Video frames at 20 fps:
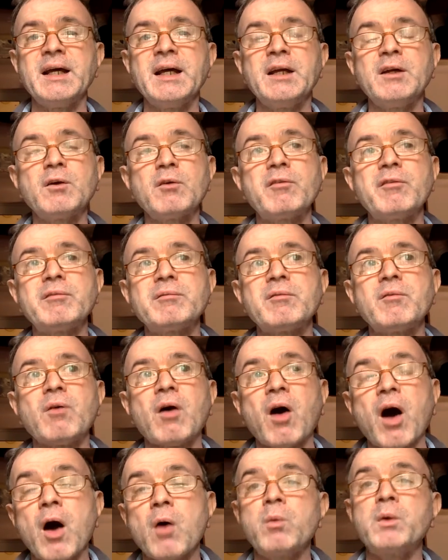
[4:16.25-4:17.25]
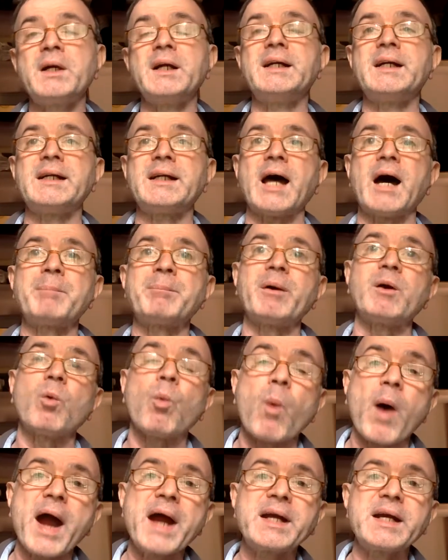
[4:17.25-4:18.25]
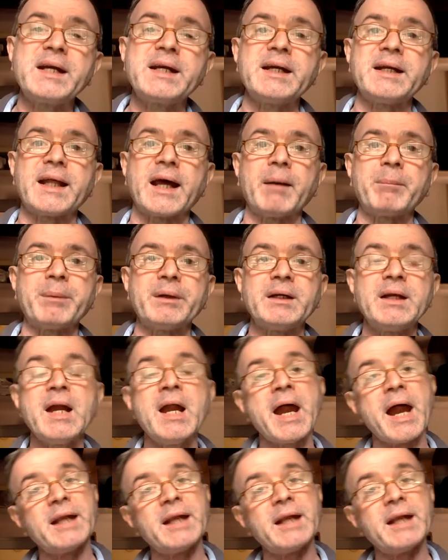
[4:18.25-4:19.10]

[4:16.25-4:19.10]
You know, how did it happen? Why did it happen?